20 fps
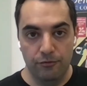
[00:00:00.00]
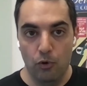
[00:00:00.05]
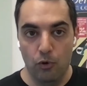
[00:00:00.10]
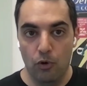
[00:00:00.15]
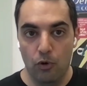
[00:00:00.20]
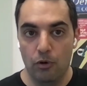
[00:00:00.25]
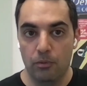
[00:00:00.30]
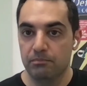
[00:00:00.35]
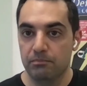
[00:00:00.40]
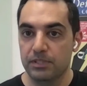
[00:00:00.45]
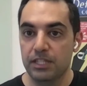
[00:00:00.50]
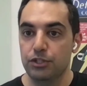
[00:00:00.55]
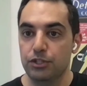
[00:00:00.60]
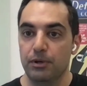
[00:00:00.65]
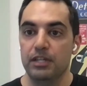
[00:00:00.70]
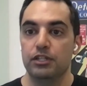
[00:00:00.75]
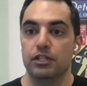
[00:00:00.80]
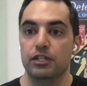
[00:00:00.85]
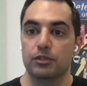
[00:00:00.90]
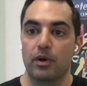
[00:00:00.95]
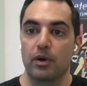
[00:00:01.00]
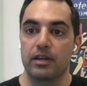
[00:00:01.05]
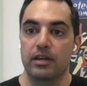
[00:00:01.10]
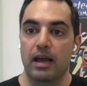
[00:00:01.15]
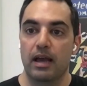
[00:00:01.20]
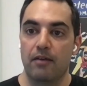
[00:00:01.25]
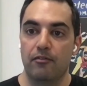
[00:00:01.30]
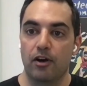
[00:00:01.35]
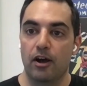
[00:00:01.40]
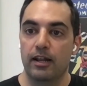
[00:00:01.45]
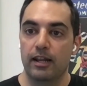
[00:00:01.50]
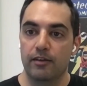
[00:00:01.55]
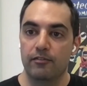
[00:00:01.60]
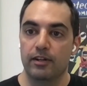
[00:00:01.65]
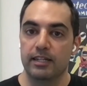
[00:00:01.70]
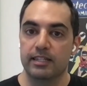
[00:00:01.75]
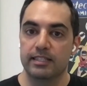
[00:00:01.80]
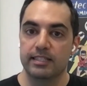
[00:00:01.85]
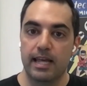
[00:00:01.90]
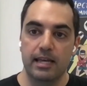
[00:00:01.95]
For situations where you have high
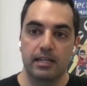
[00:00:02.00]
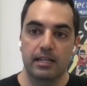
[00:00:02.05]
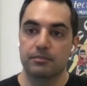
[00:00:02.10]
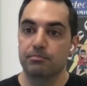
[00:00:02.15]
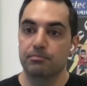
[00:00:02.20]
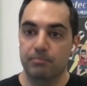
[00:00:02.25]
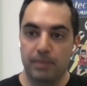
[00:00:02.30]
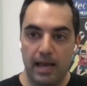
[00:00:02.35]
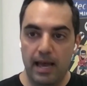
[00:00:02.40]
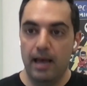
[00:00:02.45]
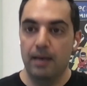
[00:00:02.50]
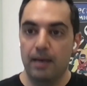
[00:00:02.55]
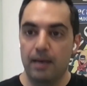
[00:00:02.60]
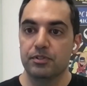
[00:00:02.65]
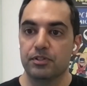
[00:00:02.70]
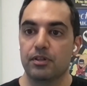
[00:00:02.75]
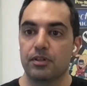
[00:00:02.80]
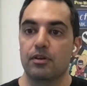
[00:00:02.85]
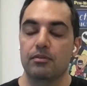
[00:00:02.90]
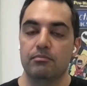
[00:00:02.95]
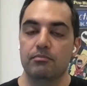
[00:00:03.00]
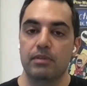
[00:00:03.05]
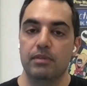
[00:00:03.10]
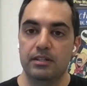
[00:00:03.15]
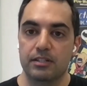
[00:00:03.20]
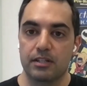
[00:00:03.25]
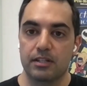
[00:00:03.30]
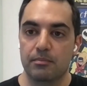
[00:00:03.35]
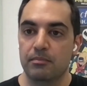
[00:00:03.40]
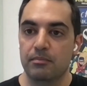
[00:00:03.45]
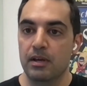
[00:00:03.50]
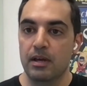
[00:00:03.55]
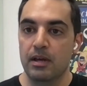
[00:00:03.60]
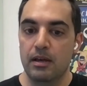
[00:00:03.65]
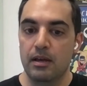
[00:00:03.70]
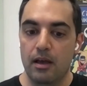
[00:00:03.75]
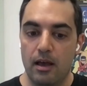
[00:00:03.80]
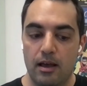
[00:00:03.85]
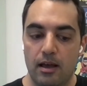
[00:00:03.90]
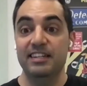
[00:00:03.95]
level execs, perhaps that need to
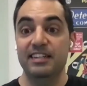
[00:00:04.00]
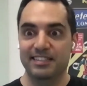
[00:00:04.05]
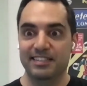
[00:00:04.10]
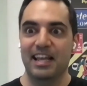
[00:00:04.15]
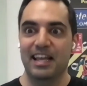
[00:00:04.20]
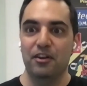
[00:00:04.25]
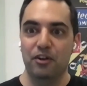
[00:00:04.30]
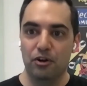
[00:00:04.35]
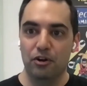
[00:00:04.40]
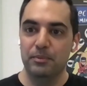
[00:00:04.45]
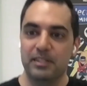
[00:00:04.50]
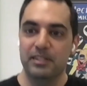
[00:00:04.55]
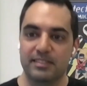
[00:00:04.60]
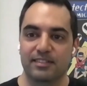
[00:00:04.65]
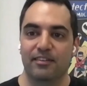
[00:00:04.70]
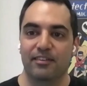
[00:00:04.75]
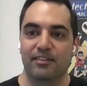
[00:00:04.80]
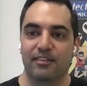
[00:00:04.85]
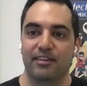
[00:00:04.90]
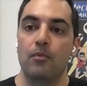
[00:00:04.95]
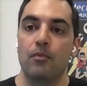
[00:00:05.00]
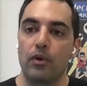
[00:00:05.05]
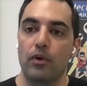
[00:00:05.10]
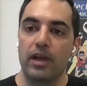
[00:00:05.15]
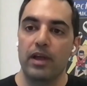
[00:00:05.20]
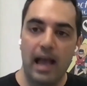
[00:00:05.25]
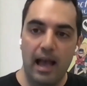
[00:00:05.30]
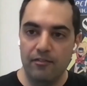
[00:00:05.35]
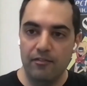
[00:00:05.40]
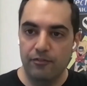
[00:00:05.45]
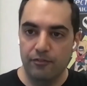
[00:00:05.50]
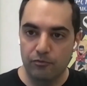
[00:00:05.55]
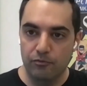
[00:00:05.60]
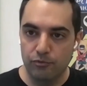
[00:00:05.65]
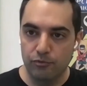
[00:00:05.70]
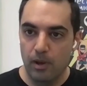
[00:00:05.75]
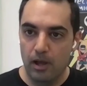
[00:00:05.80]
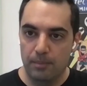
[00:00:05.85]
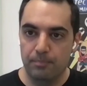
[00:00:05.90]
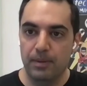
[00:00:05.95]
stay anonymous. We have
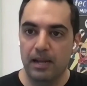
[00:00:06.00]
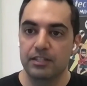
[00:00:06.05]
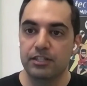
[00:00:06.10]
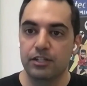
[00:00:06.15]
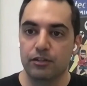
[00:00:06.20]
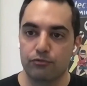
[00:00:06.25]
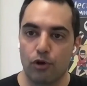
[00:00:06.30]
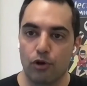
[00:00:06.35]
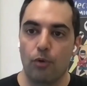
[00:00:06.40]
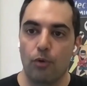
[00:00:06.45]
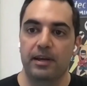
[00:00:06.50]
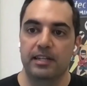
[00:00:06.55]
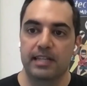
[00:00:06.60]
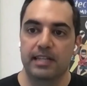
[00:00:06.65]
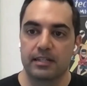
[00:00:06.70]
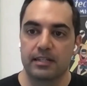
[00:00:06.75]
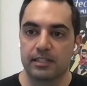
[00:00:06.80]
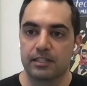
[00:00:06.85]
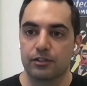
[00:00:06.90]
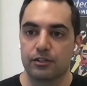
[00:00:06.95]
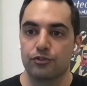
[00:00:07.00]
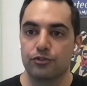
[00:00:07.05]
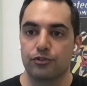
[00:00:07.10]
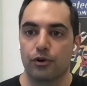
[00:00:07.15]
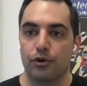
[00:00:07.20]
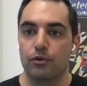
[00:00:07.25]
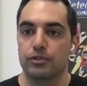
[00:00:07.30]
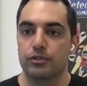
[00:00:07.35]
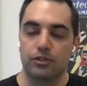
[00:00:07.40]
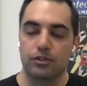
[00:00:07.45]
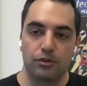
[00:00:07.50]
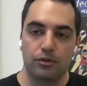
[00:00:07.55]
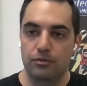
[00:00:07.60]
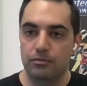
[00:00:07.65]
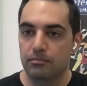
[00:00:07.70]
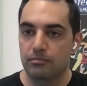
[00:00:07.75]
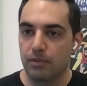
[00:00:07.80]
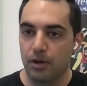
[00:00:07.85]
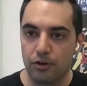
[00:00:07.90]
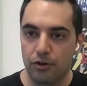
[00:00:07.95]
plenty of role-based access controls
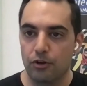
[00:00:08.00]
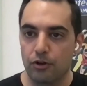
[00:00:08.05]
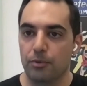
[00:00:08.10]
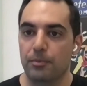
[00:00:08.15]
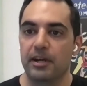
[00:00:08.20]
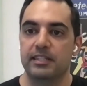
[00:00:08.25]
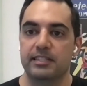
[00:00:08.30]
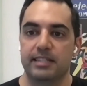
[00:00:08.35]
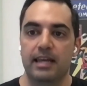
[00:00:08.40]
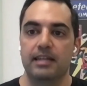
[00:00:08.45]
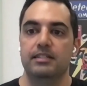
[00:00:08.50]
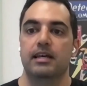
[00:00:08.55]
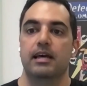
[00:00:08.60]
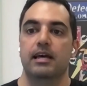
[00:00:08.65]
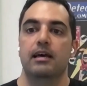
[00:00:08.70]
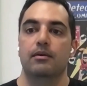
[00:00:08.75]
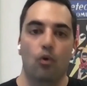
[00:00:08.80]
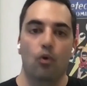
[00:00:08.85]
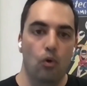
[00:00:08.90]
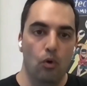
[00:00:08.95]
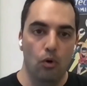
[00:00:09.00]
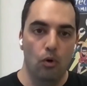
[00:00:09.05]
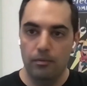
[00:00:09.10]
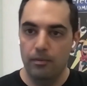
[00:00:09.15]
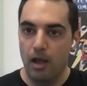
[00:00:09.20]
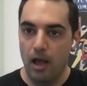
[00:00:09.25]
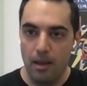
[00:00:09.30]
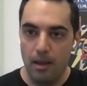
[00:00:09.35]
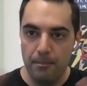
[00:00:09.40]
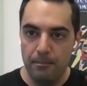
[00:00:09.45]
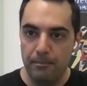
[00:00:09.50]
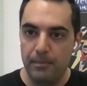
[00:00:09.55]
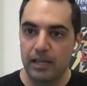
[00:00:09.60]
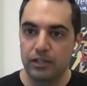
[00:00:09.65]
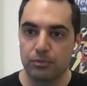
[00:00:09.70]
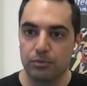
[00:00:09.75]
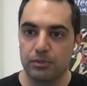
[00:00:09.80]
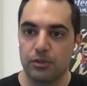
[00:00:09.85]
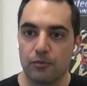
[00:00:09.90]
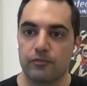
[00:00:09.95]
to anonymize data or
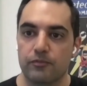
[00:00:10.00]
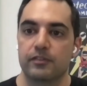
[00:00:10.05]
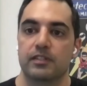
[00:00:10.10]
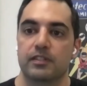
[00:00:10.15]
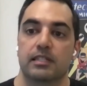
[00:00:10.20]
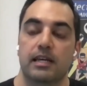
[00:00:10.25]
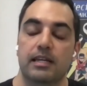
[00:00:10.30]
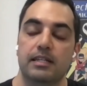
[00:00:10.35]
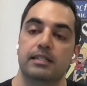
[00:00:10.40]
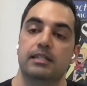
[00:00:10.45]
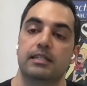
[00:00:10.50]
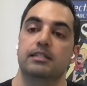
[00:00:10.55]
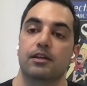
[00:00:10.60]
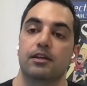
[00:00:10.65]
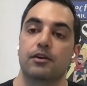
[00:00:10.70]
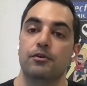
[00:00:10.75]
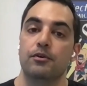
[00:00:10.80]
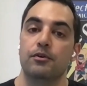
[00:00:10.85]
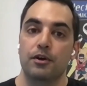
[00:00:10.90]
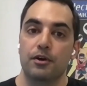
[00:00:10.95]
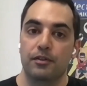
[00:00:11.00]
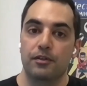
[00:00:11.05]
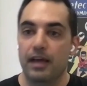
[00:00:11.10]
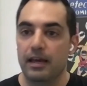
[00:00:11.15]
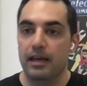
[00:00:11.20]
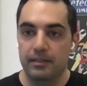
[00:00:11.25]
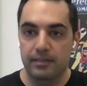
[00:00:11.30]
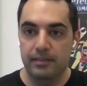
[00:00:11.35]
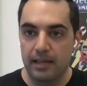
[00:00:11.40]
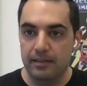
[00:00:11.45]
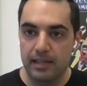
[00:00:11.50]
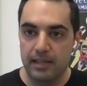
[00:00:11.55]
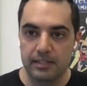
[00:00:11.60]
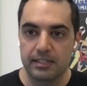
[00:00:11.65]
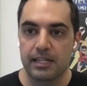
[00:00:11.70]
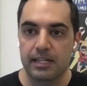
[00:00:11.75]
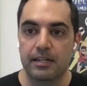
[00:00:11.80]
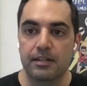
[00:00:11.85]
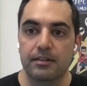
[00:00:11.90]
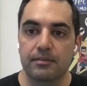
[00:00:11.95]
make sure it's obfuscated, so
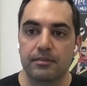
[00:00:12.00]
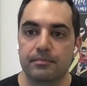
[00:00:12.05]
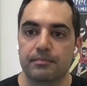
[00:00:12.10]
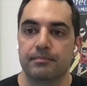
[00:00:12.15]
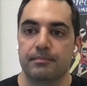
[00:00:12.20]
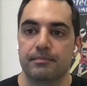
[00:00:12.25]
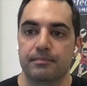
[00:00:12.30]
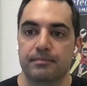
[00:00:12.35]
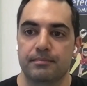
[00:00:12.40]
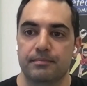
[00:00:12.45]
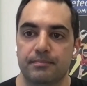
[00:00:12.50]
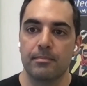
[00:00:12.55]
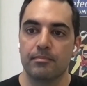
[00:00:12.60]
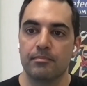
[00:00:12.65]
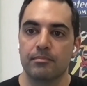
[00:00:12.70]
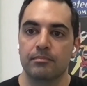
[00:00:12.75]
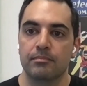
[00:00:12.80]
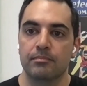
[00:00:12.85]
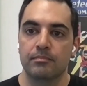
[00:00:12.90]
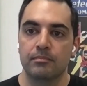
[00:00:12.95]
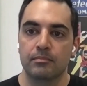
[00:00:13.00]
that's hidden. You